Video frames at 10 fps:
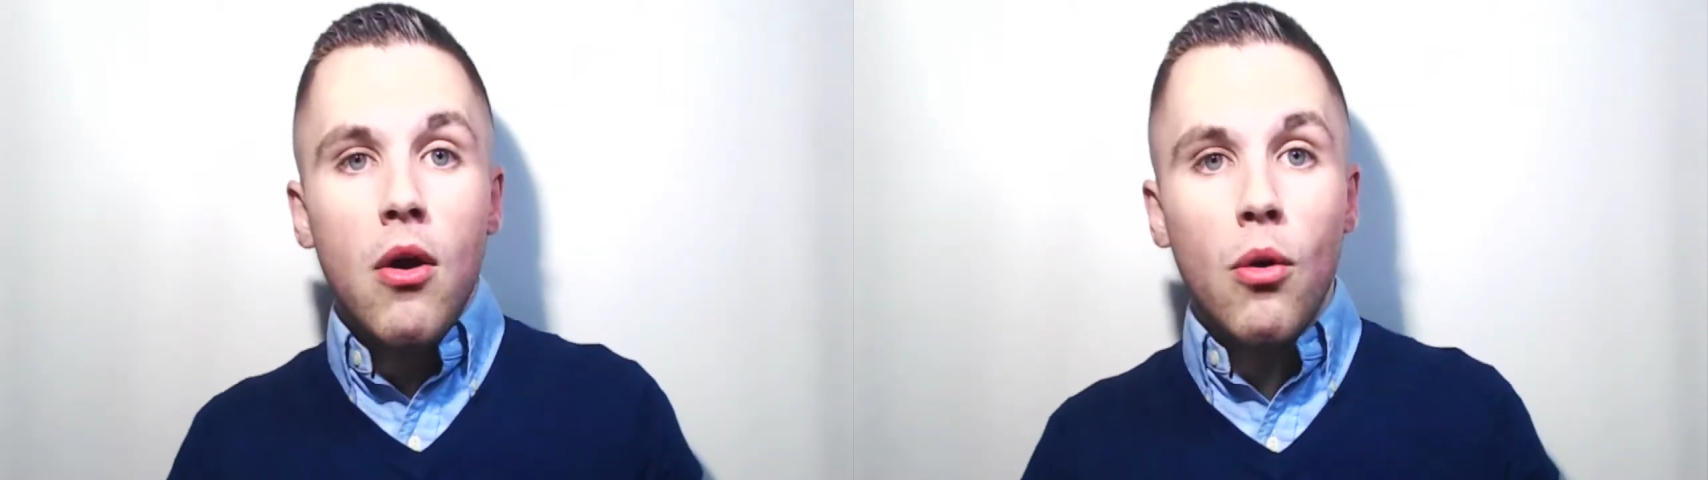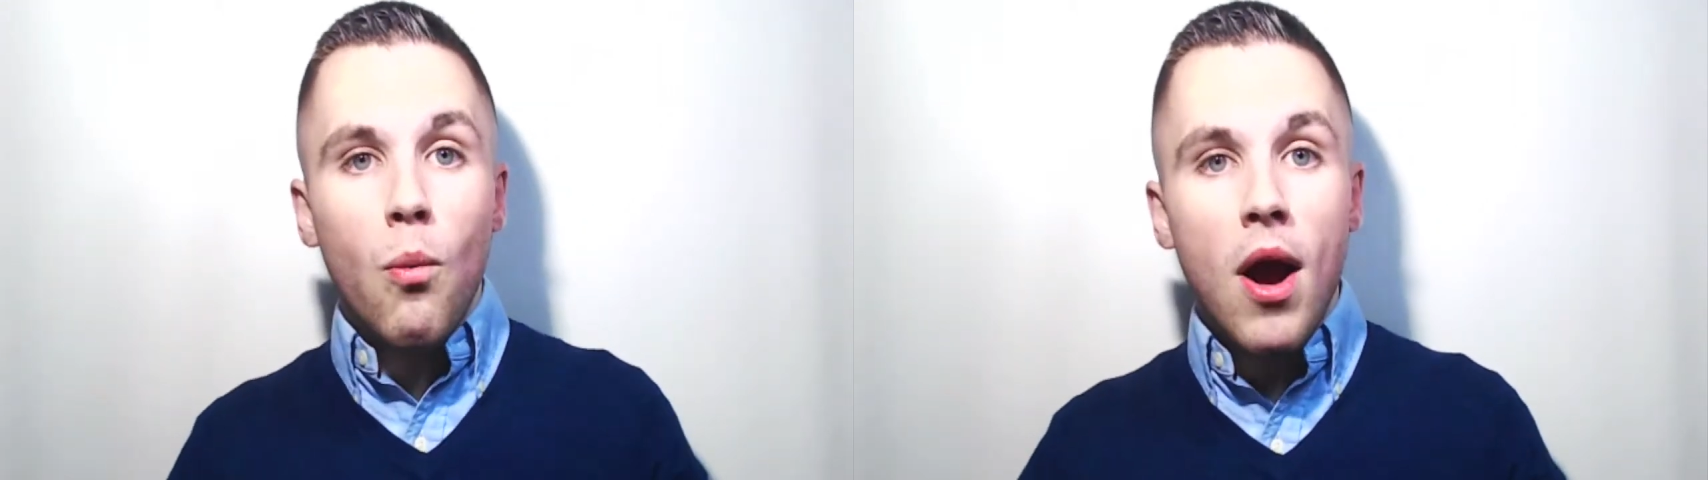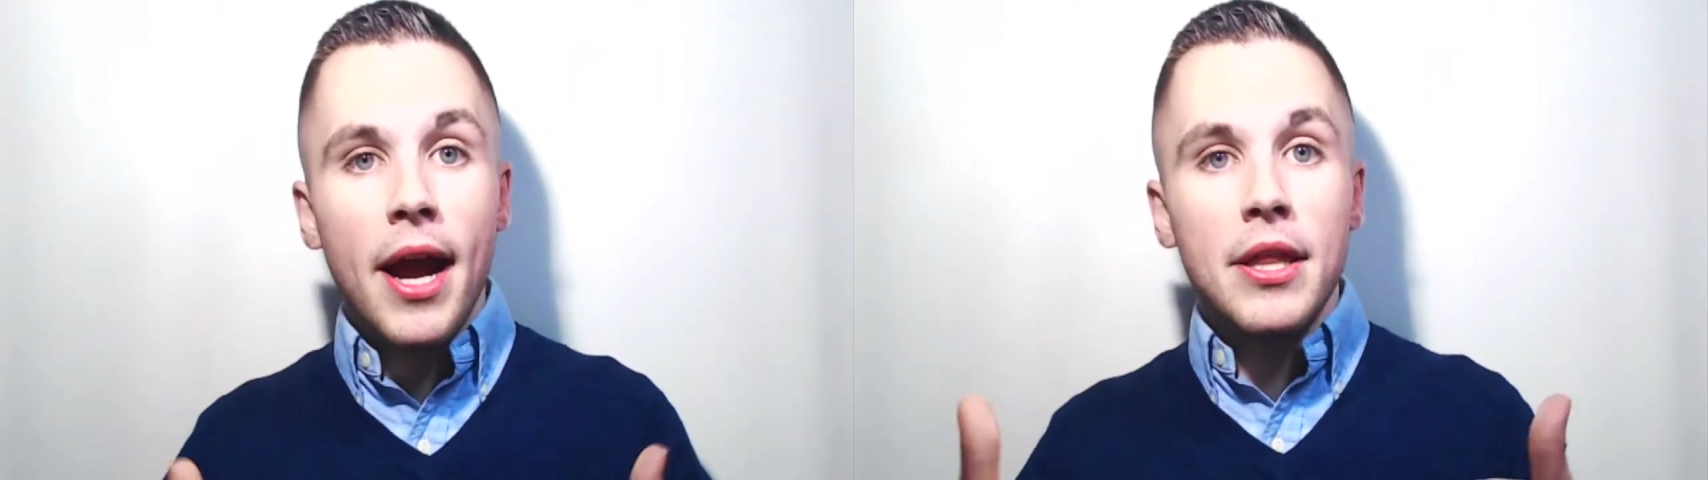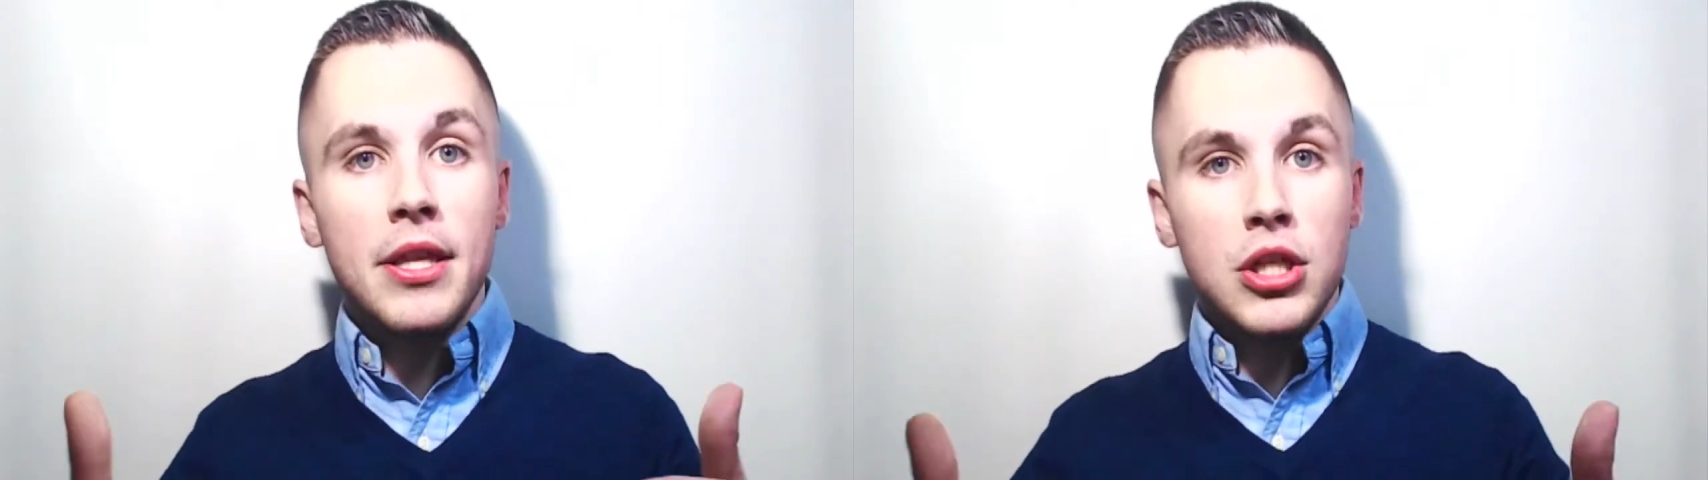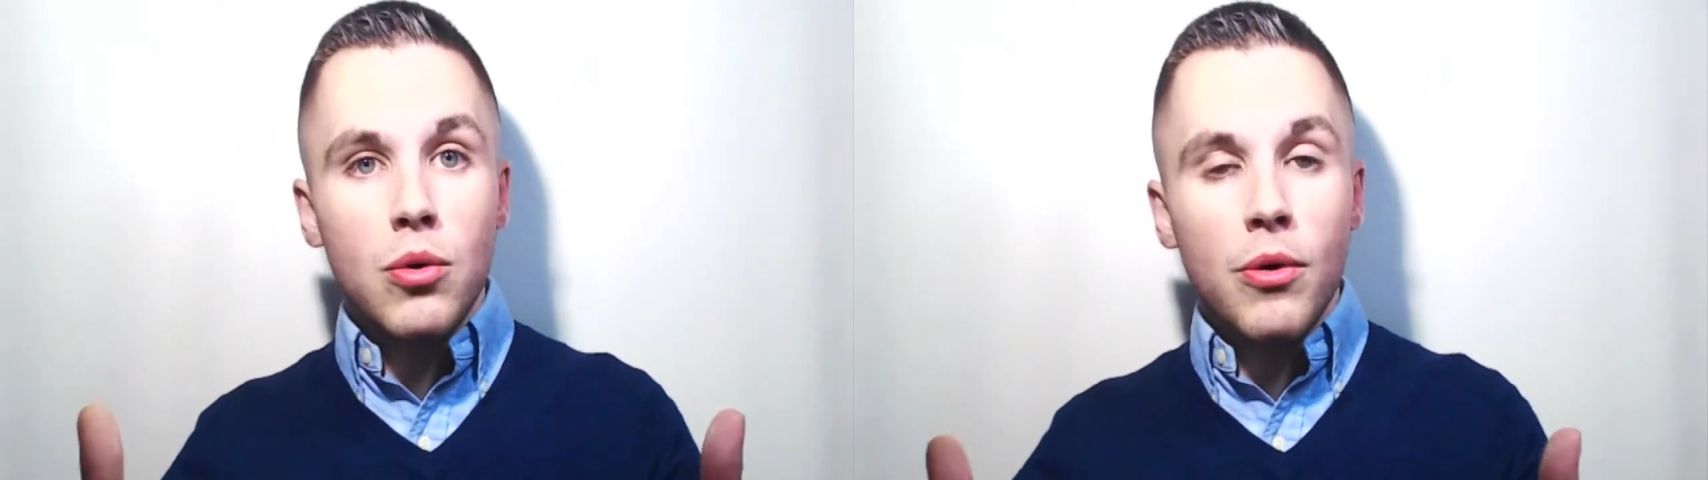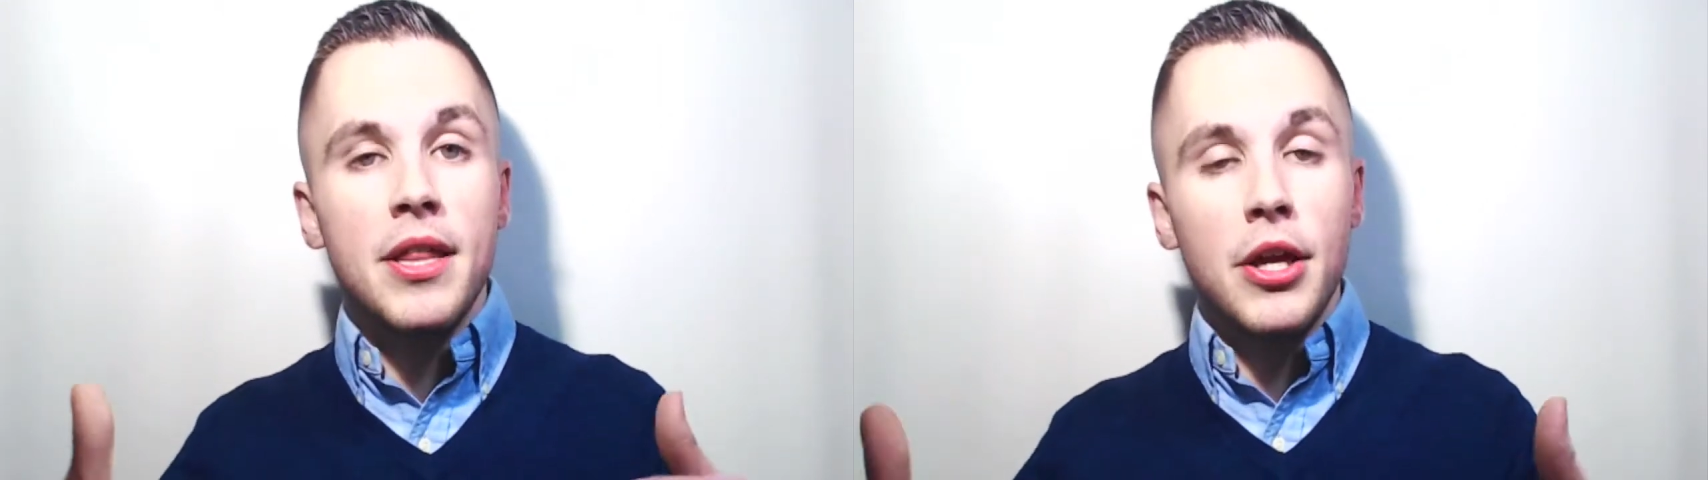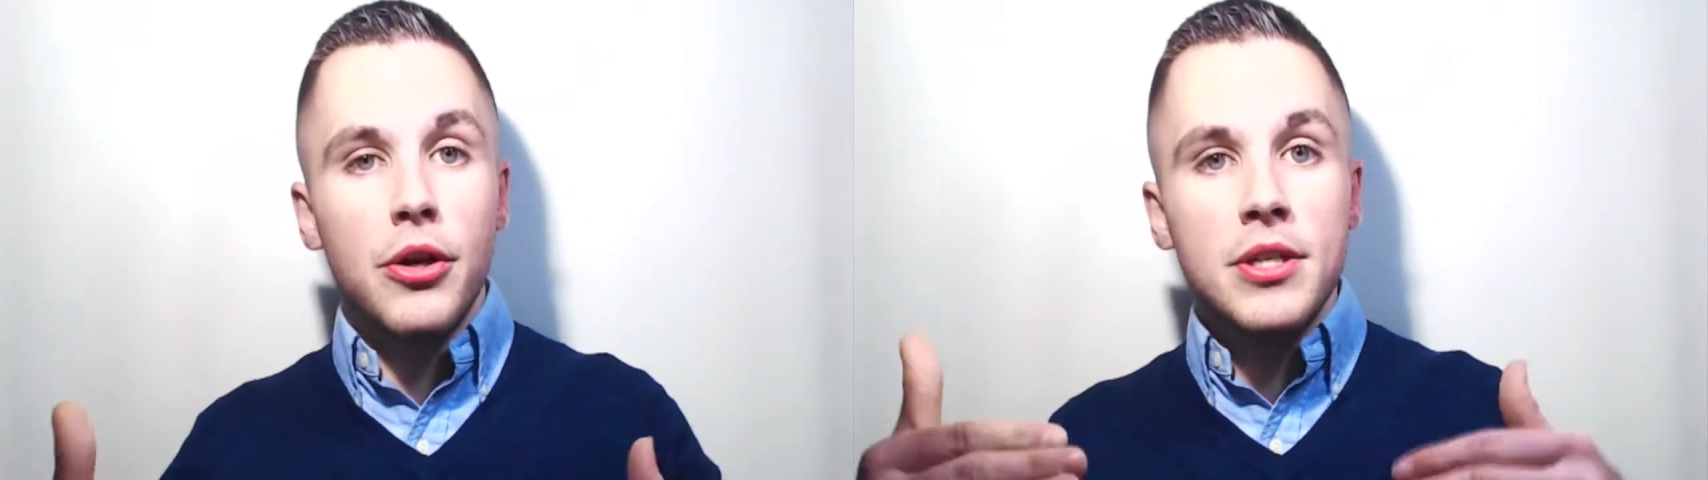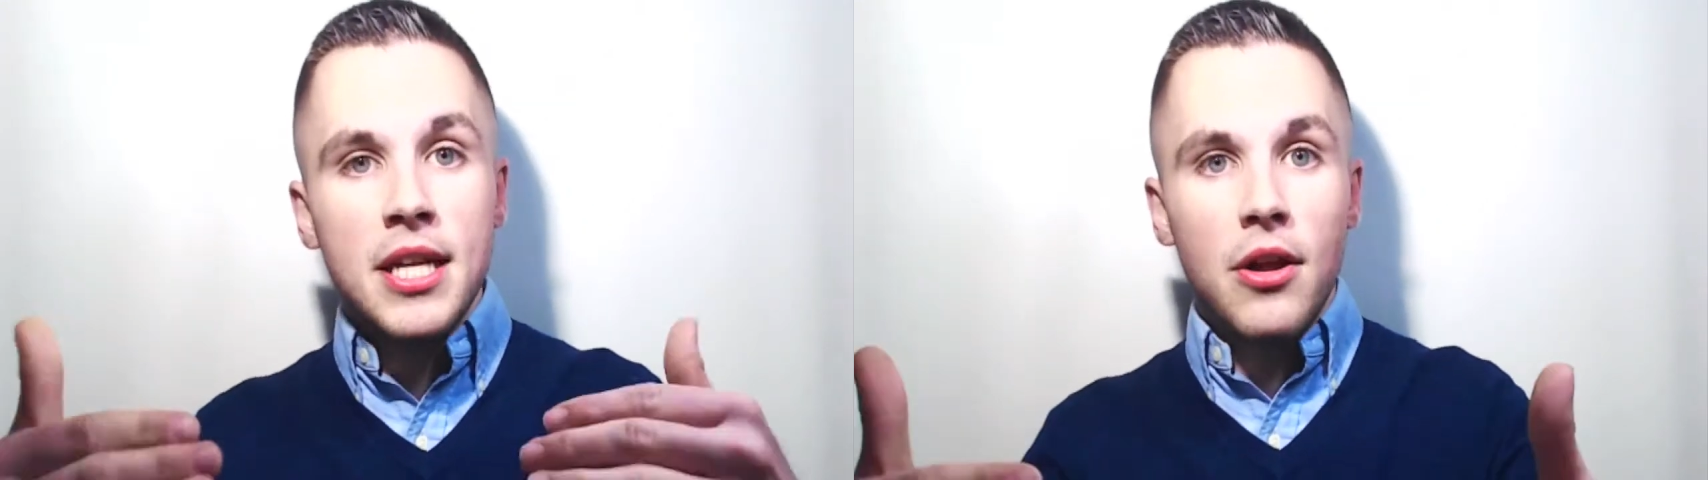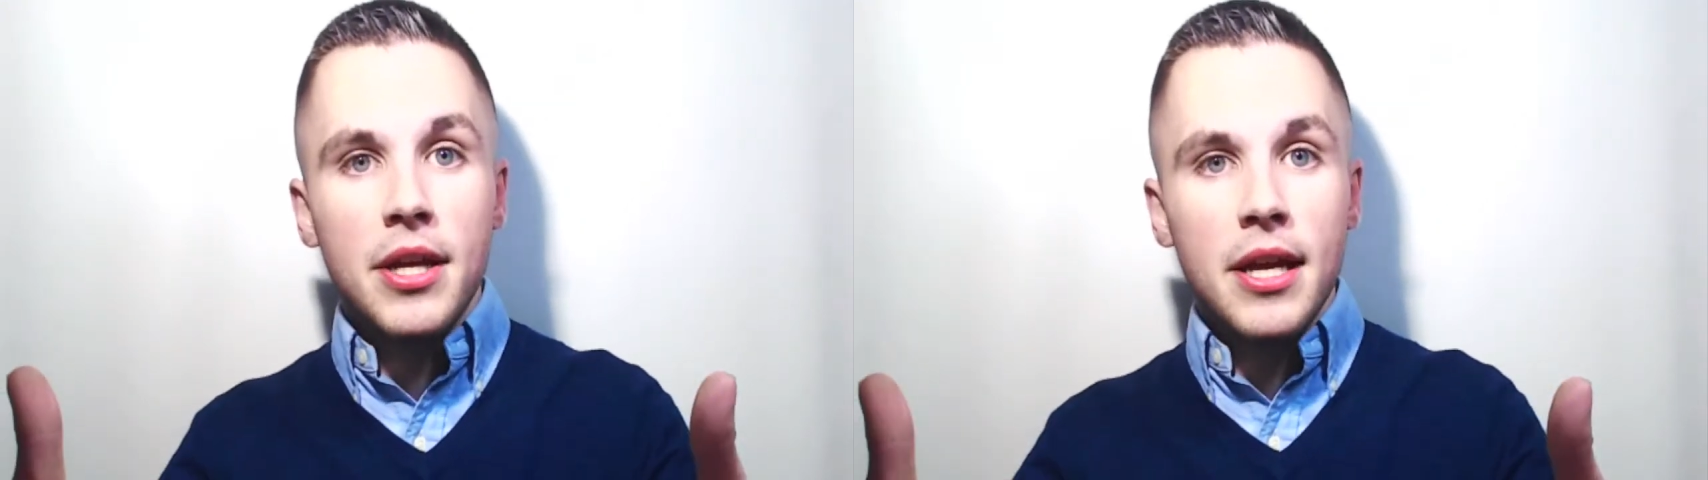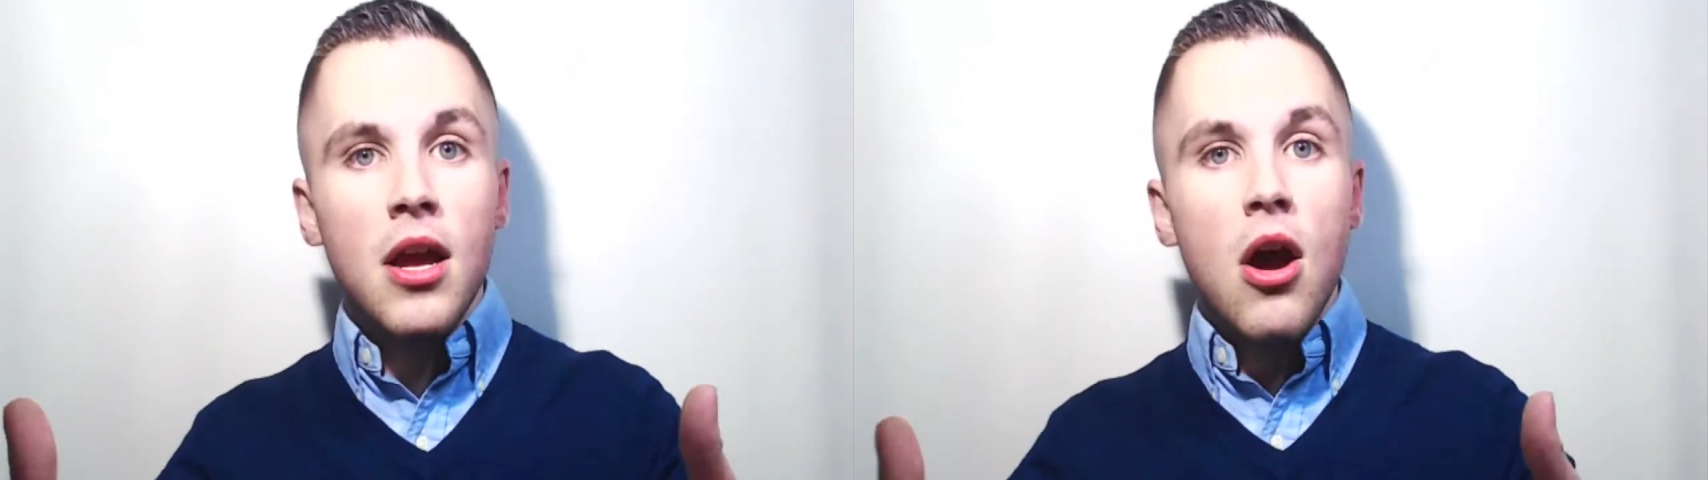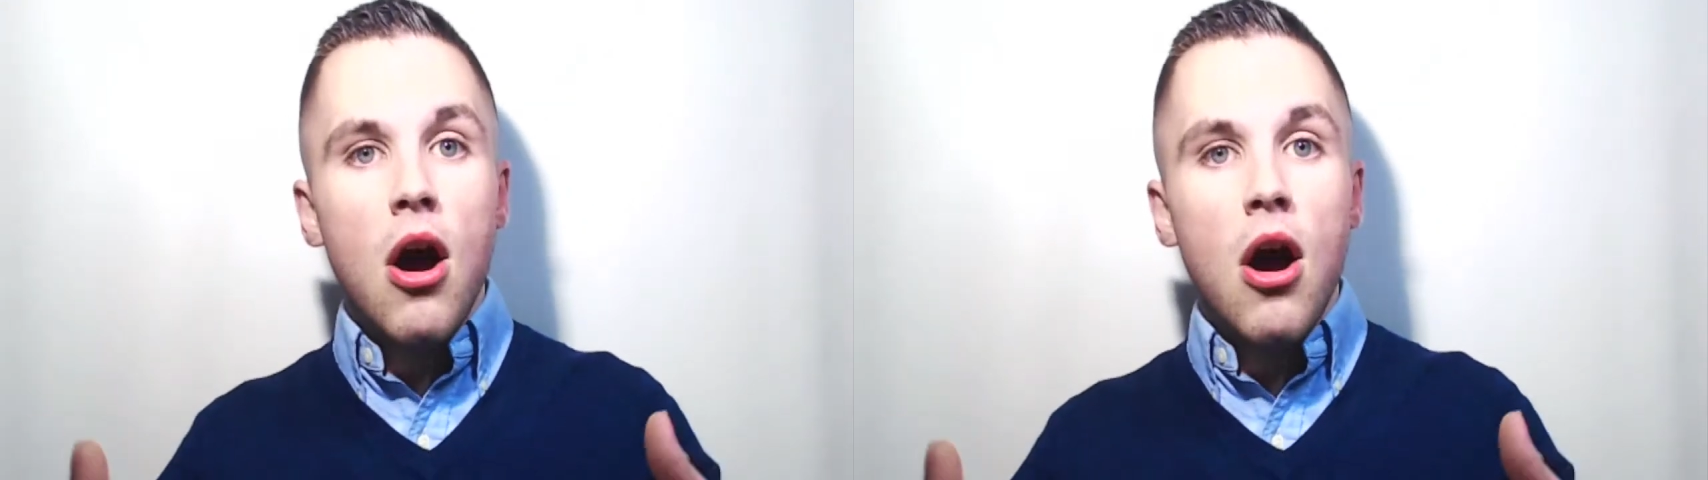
or why the story that you're telling